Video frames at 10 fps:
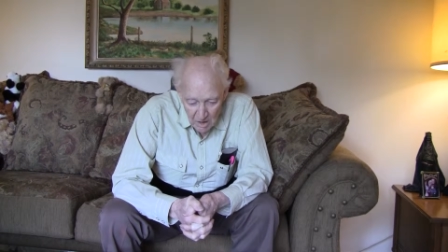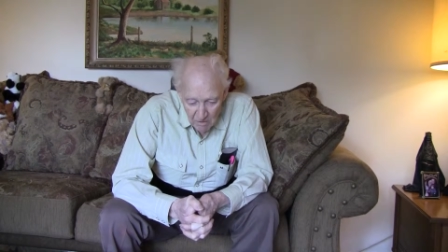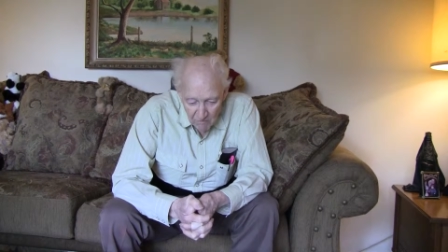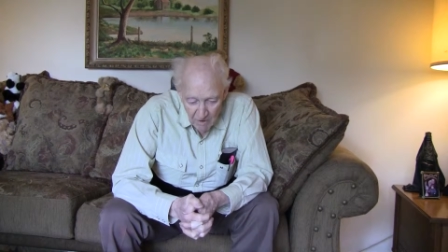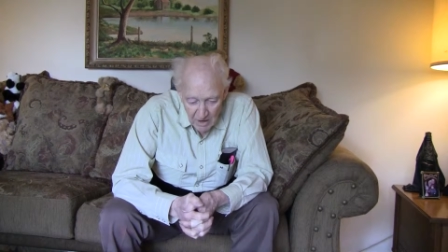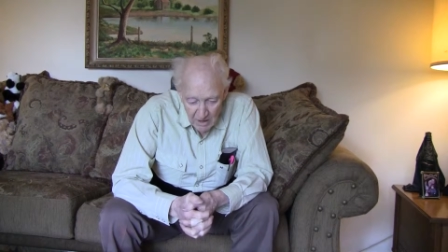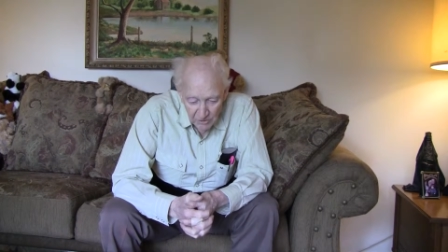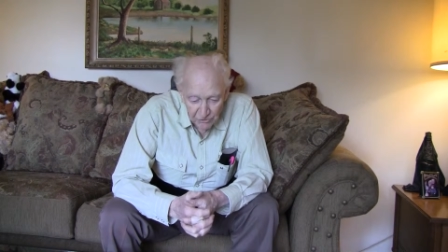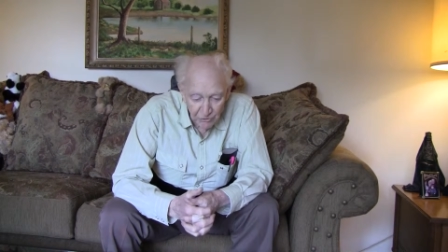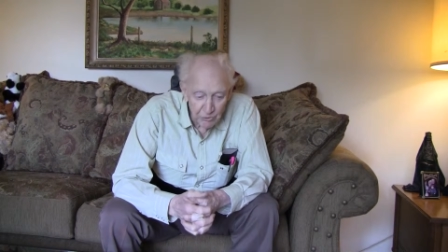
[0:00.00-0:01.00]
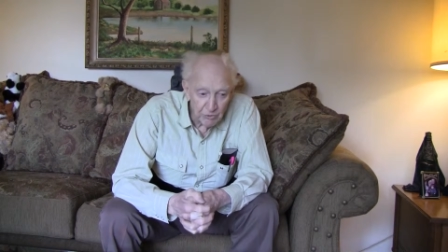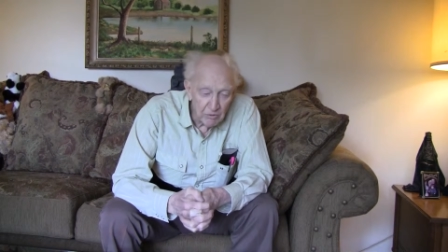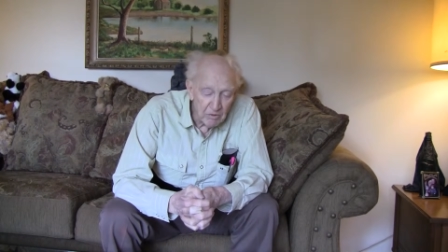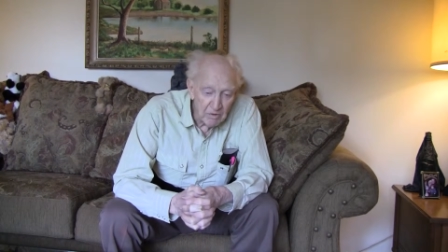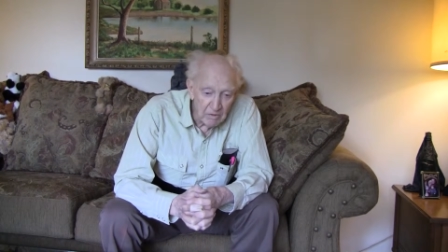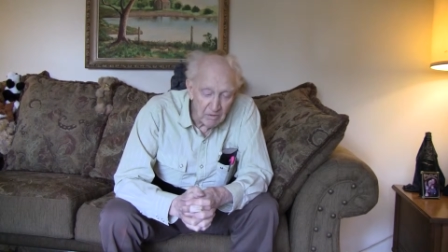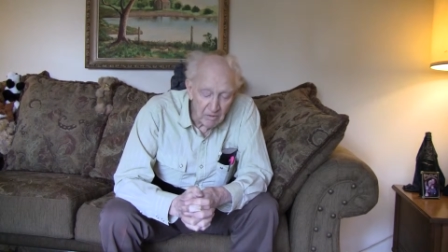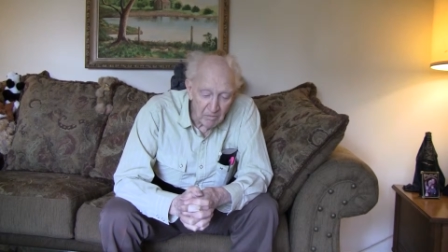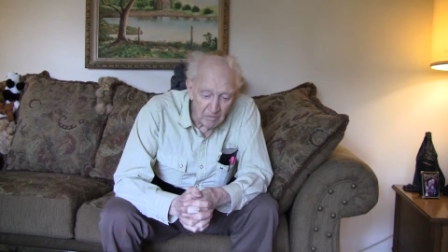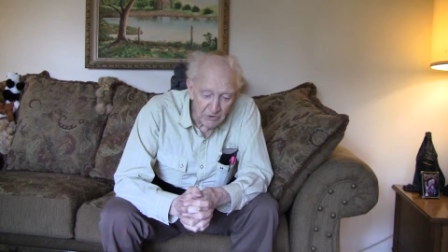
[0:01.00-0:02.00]
flying suit
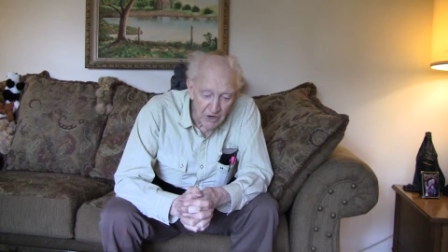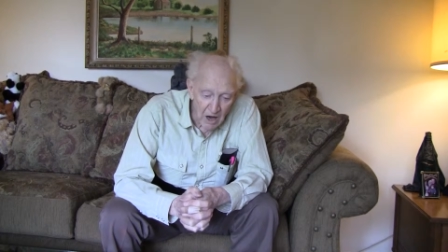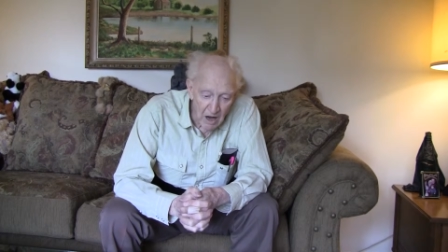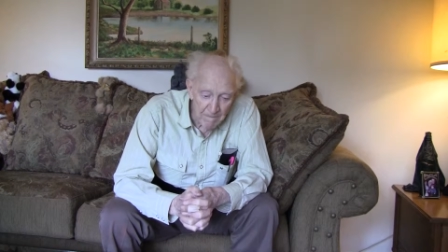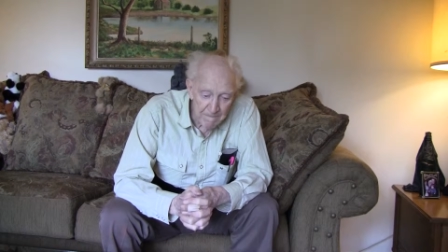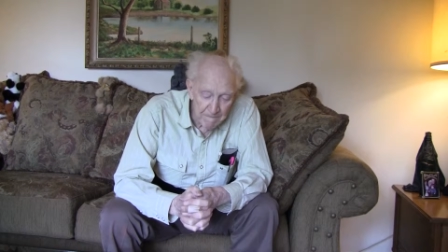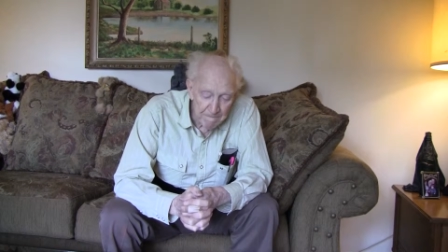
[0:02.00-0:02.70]
job,